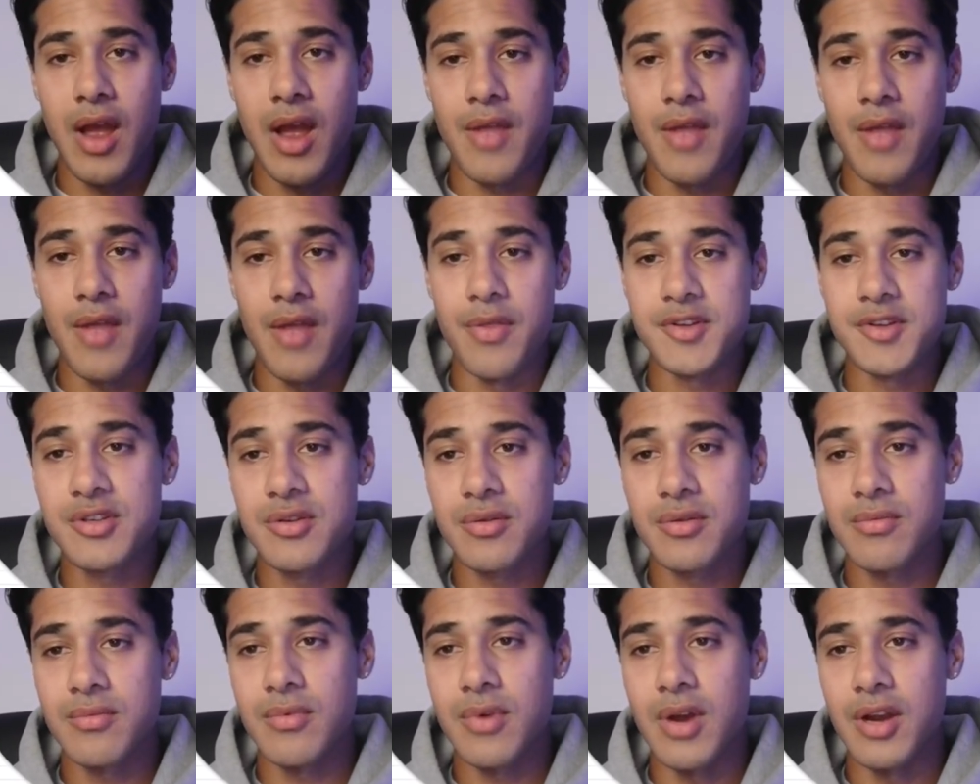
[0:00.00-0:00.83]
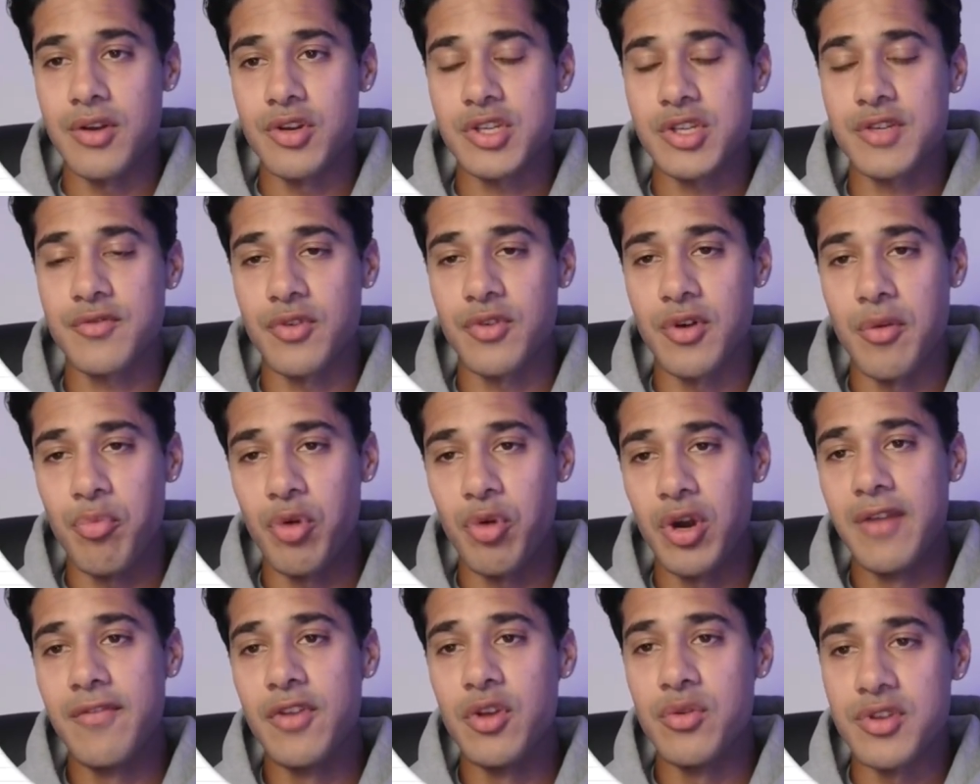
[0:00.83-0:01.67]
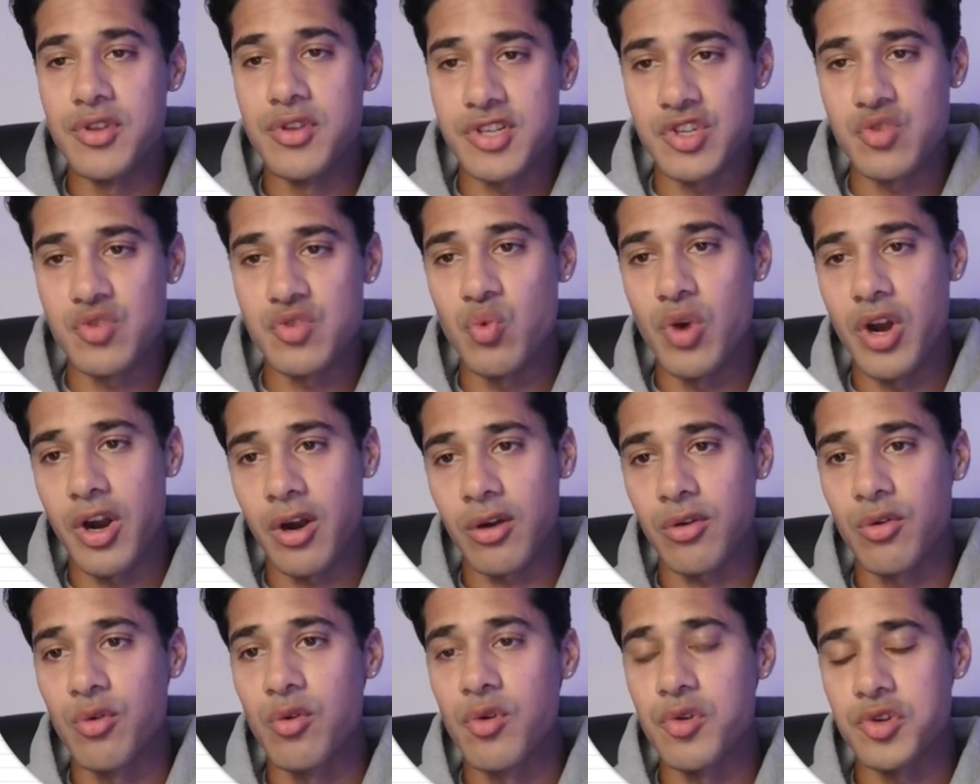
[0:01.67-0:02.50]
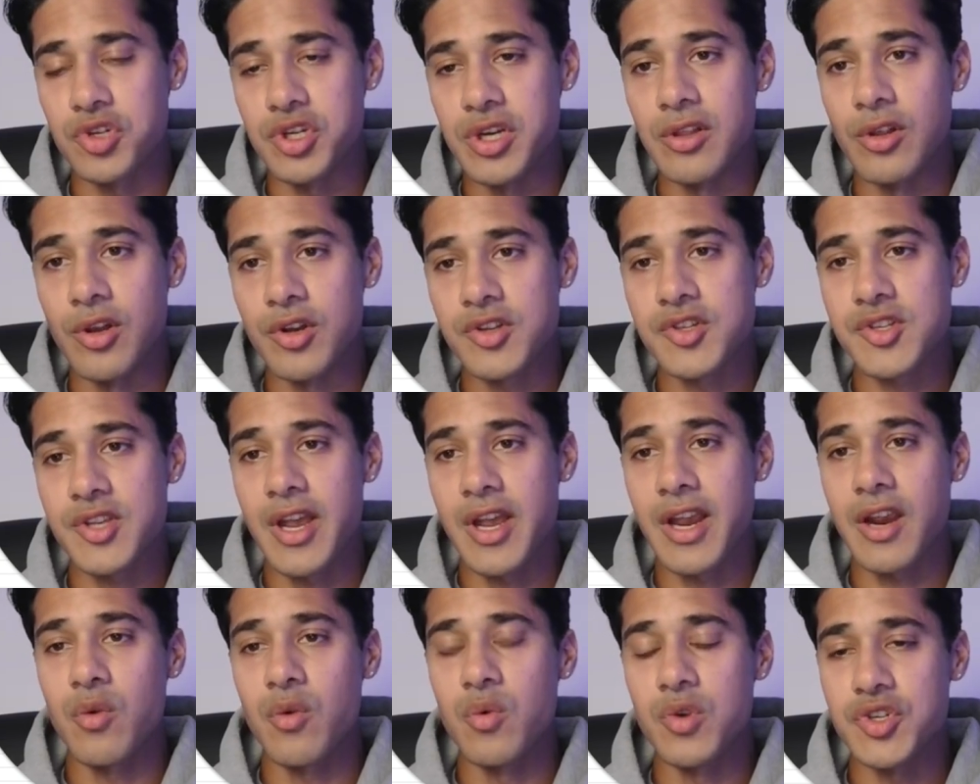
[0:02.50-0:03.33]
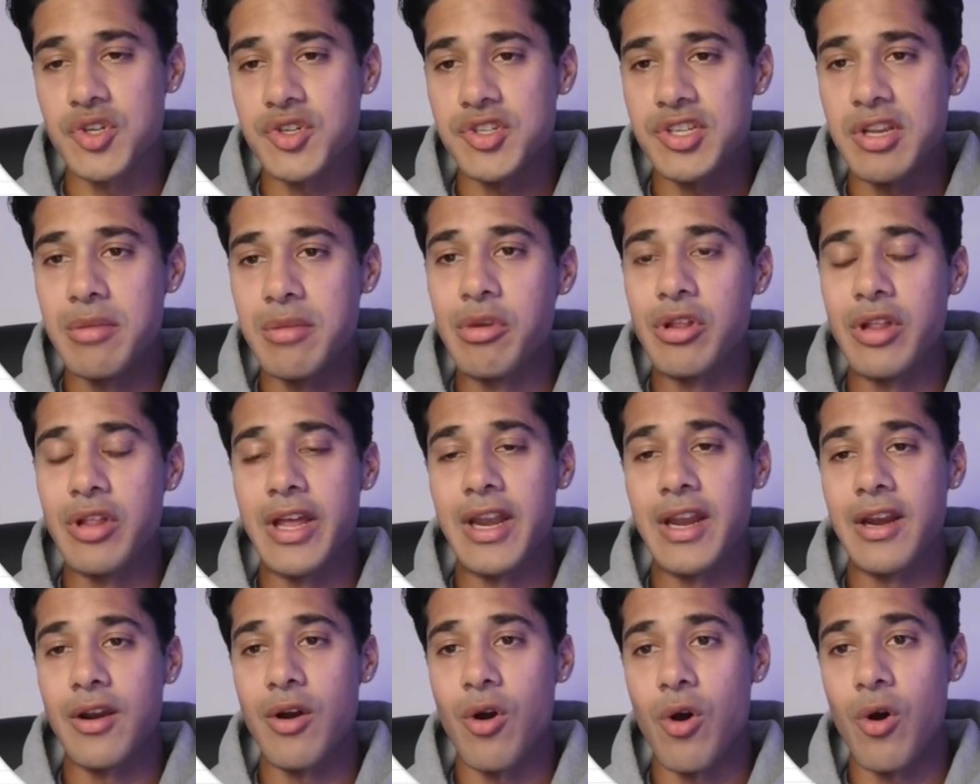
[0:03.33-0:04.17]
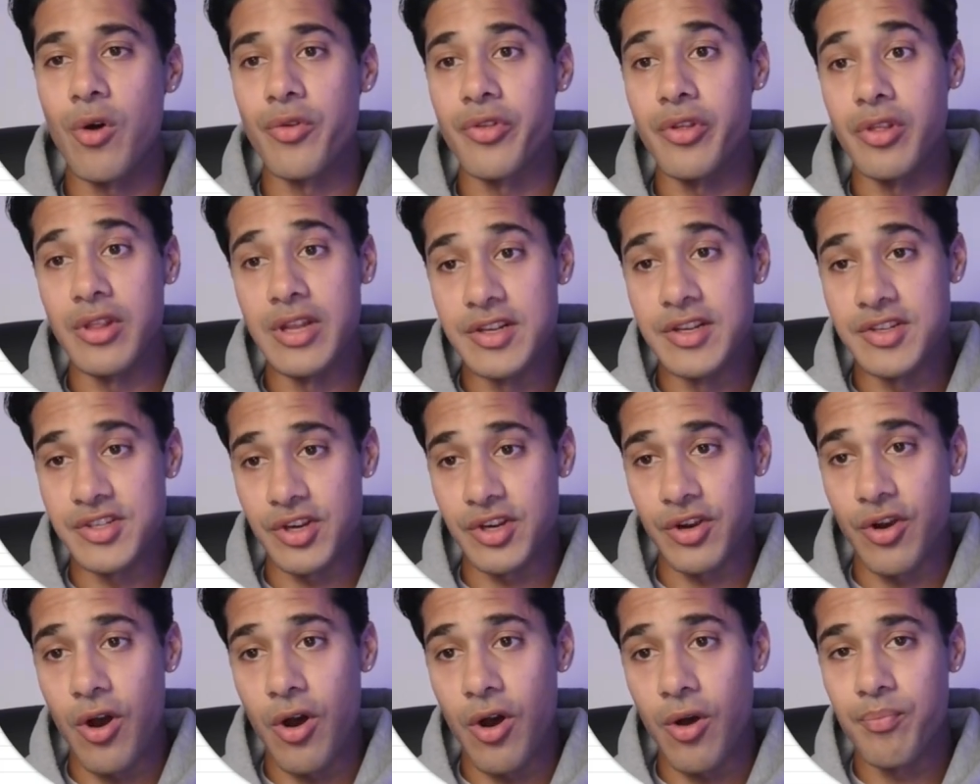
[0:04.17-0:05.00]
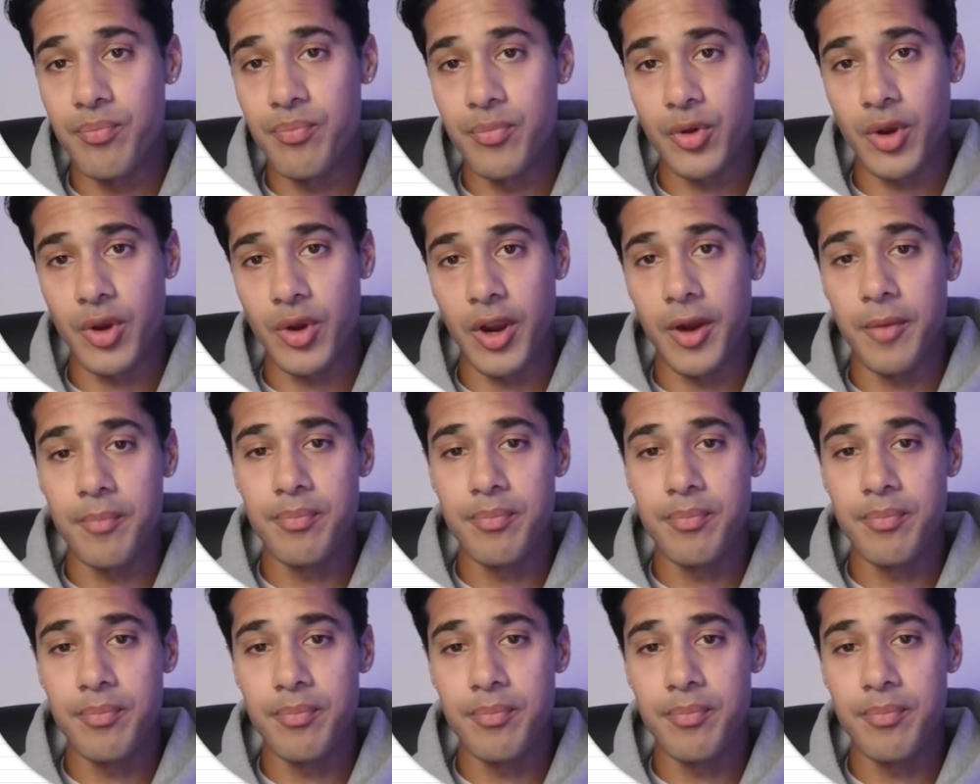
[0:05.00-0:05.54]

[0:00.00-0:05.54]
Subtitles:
this is, just for a preview, this is what our Google Sheet looks like, which is simulating all the leads to call, okay?